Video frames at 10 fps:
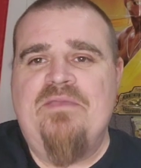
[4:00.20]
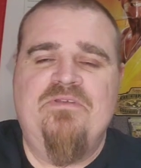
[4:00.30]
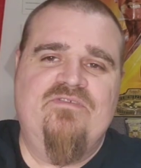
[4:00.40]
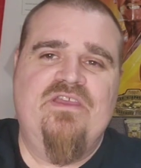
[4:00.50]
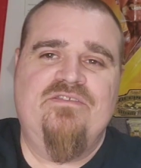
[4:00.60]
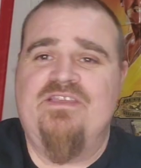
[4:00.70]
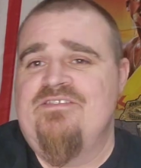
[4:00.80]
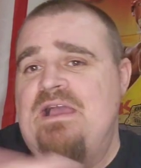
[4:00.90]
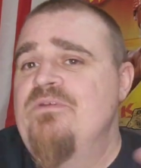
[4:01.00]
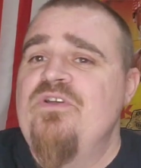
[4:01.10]
type of kid.
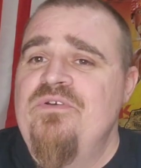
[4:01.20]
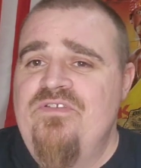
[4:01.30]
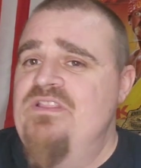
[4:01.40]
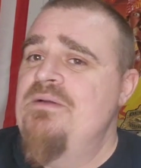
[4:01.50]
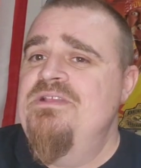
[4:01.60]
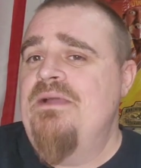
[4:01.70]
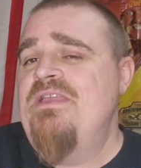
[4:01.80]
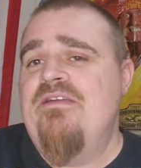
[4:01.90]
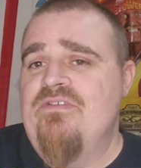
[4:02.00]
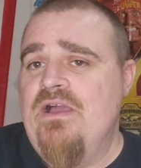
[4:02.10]
Because I was always a
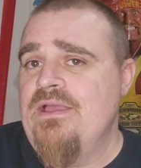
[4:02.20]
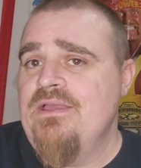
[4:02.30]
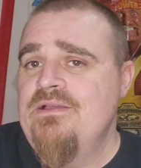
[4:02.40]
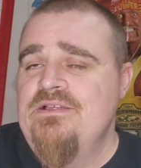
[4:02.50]
WWF guy.